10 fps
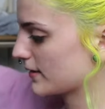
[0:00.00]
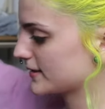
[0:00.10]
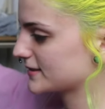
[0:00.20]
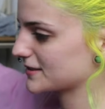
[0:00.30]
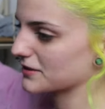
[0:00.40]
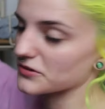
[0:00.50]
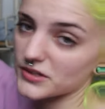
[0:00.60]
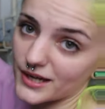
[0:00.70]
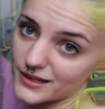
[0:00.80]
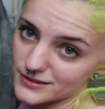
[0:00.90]
This is another
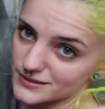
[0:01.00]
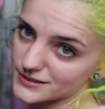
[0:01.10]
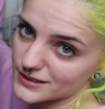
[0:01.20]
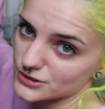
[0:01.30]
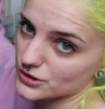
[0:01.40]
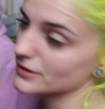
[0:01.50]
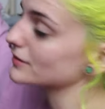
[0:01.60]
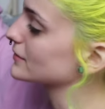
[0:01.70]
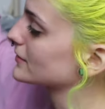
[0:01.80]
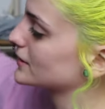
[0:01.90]
gaze t-shirt.
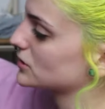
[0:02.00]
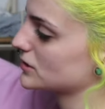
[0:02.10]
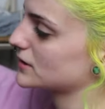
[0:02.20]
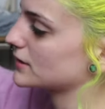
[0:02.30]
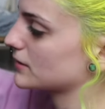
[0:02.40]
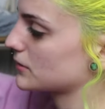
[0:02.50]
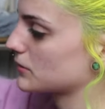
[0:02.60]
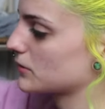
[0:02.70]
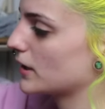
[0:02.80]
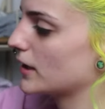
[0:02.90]
It's just a
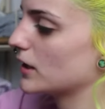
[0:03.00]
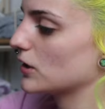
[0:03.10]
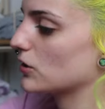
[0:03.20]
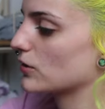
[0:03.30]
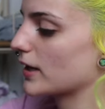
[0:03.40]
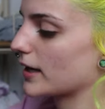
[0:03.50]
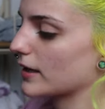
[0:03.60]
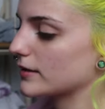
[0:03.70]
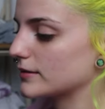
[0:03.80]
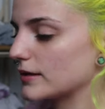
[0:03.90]
little
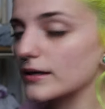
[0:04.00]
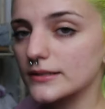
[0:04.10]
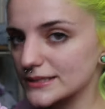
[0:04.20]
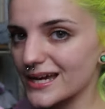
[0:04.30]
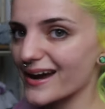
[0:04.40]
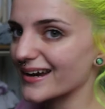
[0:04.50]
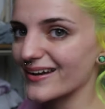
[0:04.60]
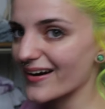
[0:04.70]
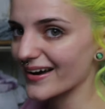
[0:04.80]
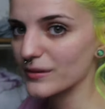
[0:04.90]
gray
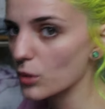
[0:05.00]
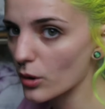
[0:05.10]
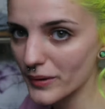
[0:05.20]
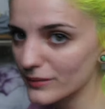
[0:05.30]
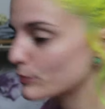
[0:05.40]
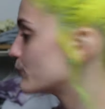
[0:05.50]
tie-dye moment.